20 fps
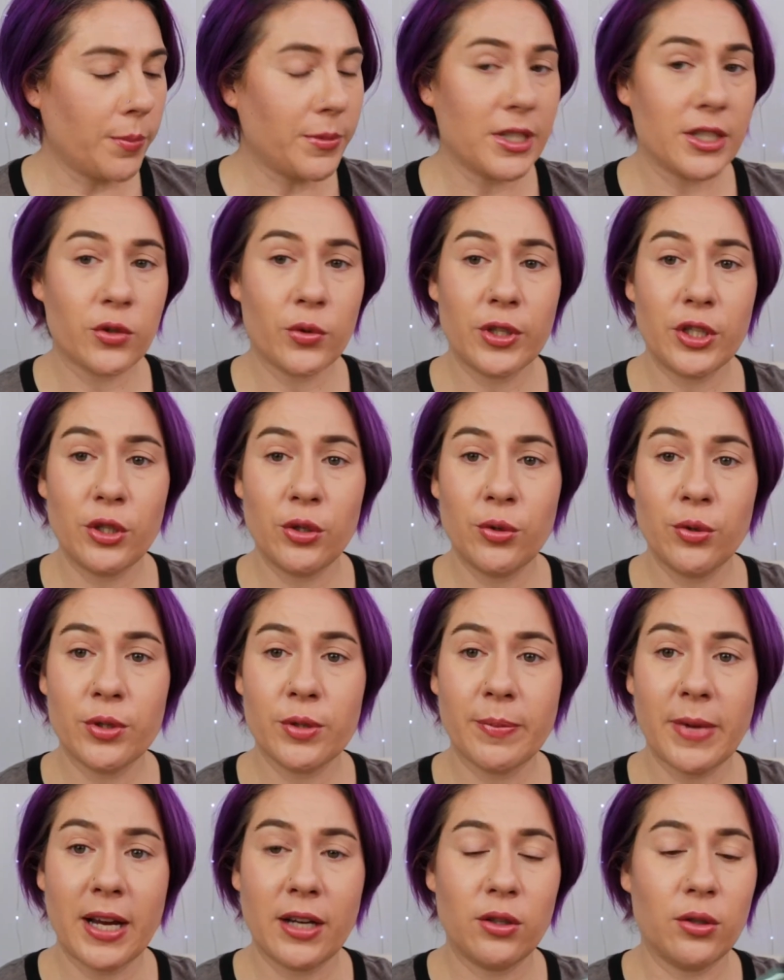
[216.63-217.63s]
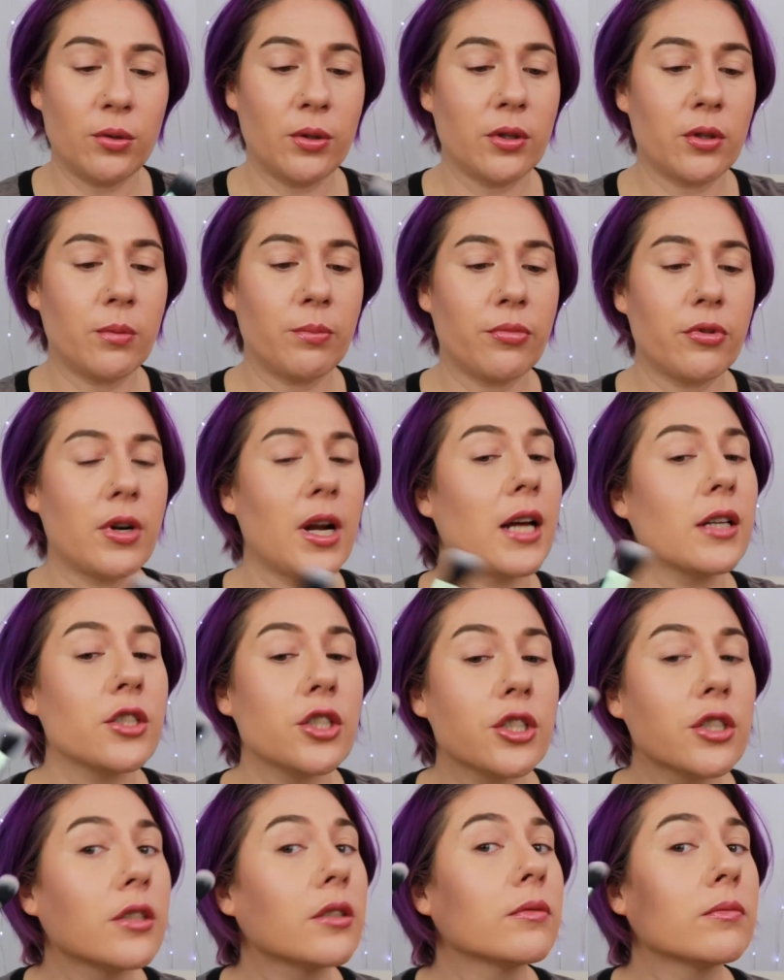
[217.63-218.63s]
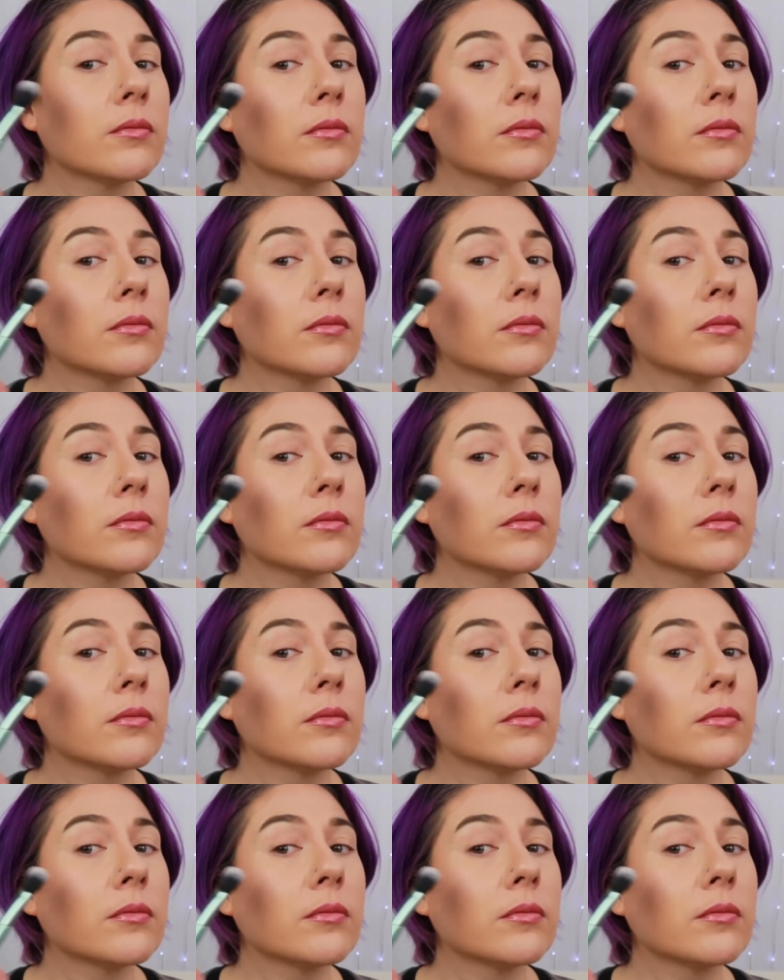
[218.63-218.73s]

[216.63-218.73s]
I'm just going to use my new little brush.